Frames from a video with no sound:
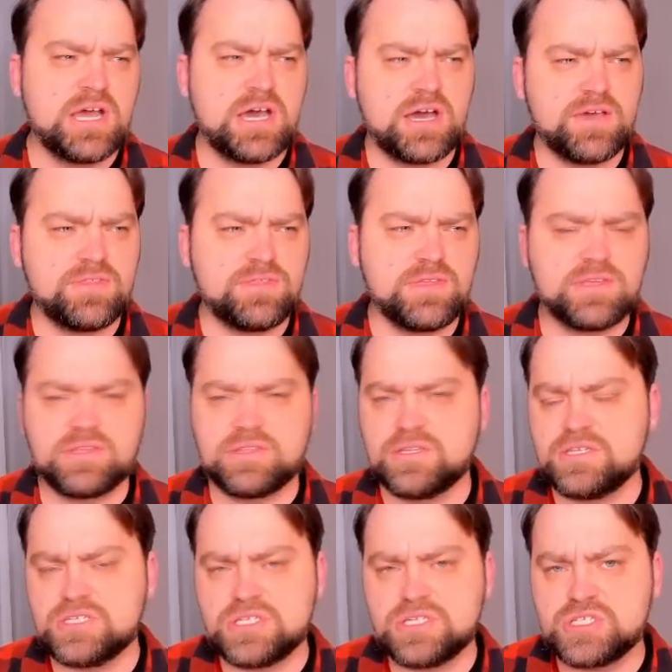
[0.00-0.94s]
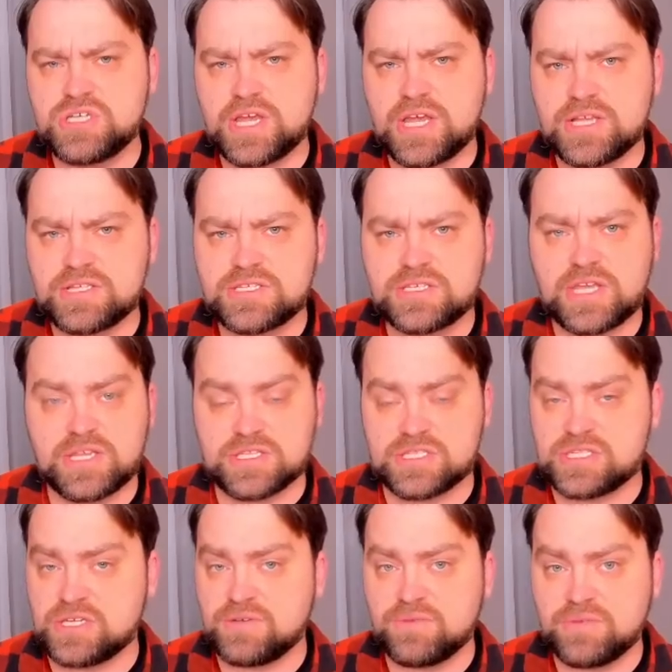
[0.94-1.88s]
I think, Lysychansk and
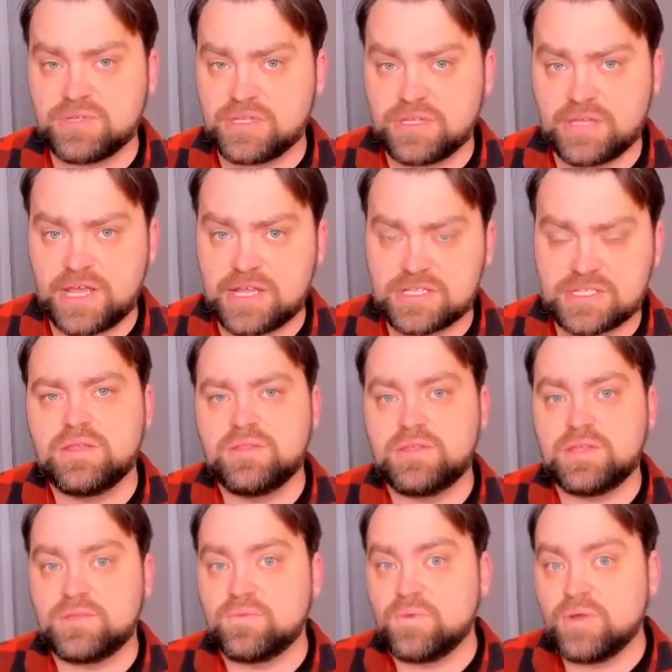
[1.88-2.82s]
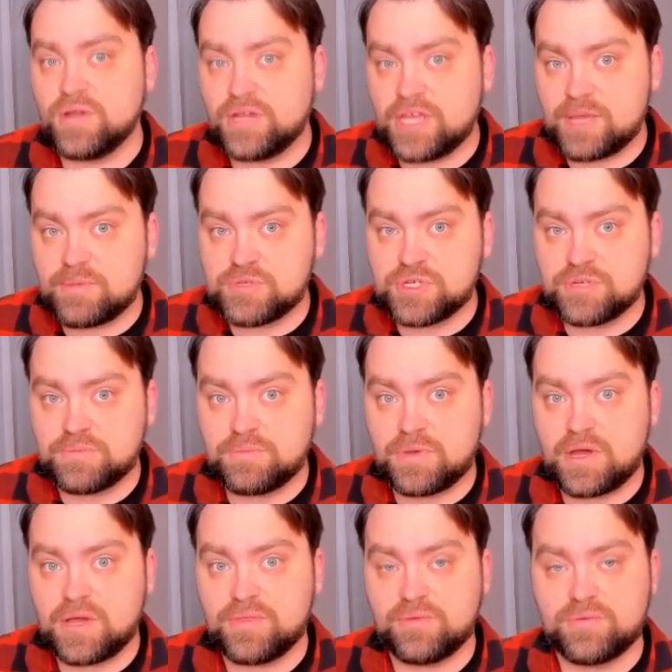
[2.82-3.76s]
Severodonetsk that were captured
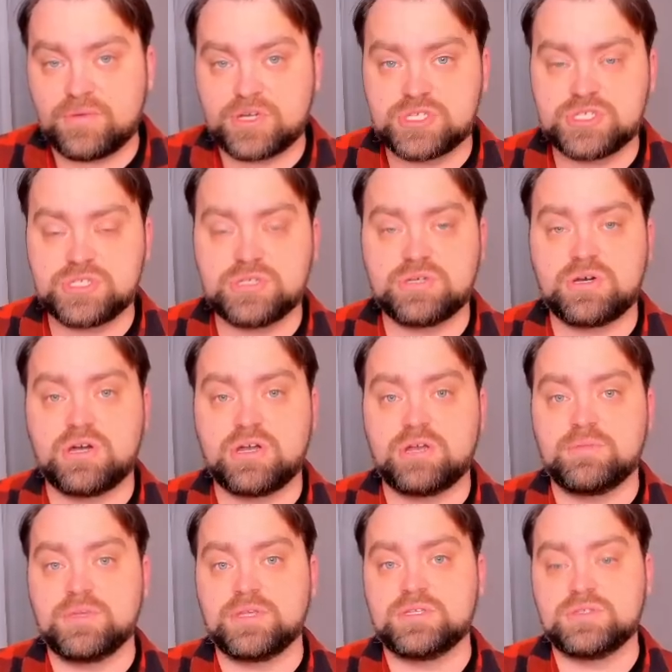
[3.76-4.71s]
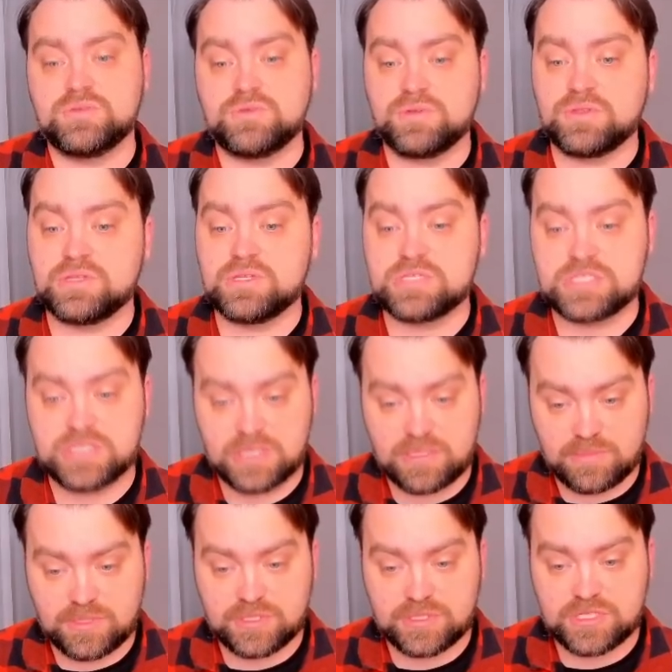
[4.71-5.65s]
by the Russian army during the
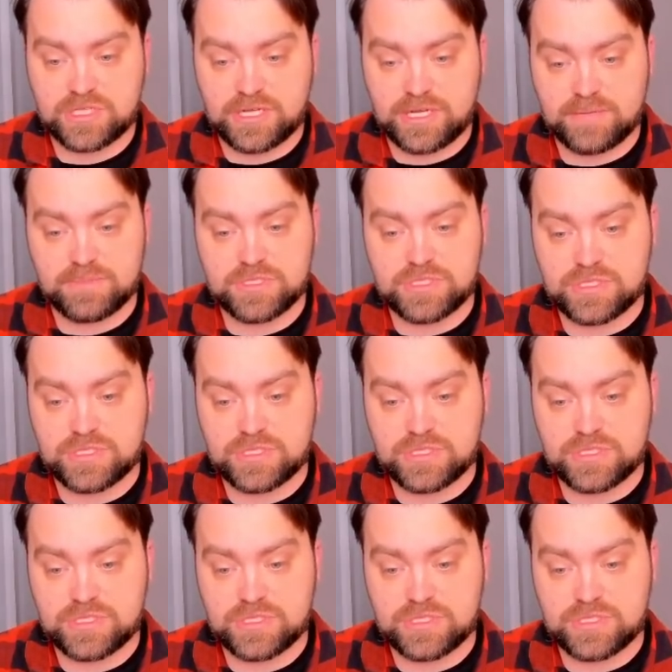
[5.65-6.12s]
summertime.